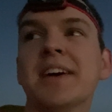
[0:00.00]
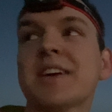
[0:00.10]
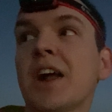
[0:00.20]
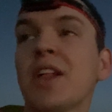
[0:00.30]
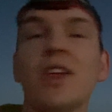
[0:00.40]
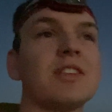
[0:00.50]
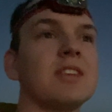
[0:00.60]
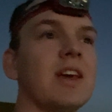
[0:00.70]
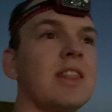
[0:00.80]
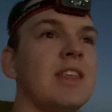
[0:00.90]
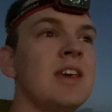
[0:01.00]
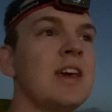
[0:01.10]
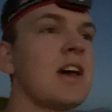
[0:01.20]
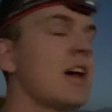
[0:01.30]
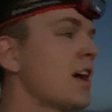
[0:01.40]
Kind of looks like
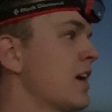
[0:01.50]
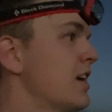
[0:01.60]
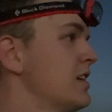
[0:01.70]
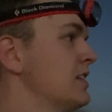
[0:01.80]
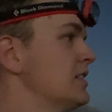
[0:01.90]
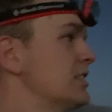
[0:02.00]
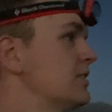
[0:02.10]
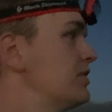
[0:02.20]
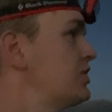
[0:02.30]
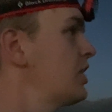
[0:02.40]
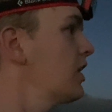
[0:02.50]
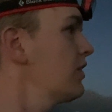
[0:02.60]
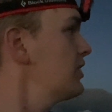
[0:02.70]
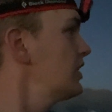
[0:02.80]
the photography